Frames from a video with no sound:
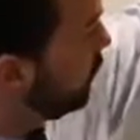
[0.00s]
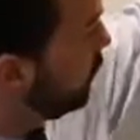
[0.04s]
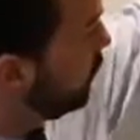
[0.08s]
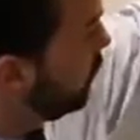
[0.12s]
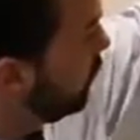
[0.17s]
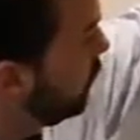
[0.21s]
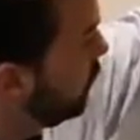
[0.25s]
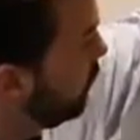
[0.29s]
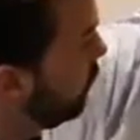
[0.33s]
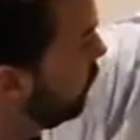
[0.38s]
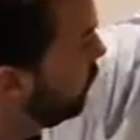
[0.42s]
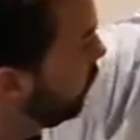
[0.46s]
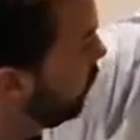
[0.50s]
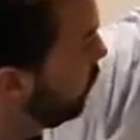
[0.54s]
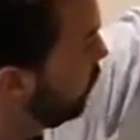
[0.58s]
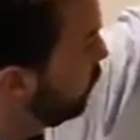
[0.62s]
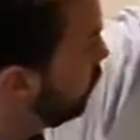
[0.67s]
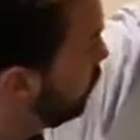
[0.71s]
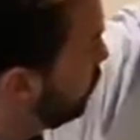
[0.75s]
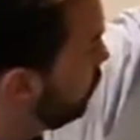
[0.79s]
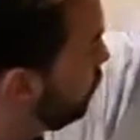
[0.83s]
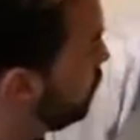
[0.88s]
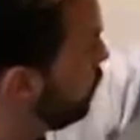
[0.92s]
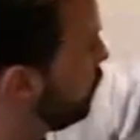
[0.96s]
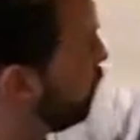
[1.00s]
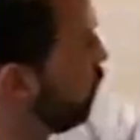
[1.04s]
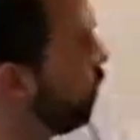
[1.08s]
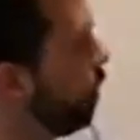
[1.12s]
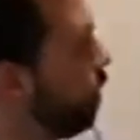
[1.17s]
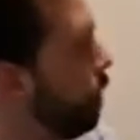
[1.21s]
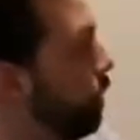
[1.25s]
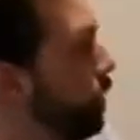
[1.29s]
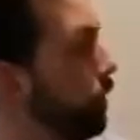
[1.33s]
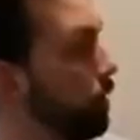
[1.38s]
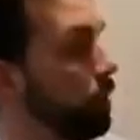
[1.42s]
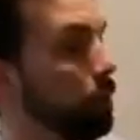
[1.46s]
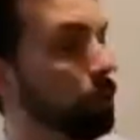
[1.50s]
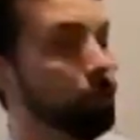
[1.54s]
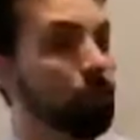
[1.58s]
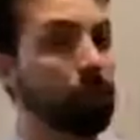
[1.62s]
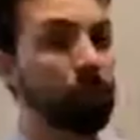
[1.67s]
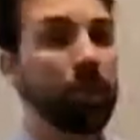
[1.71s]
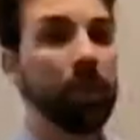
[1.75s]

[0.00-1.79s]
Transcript: it forward.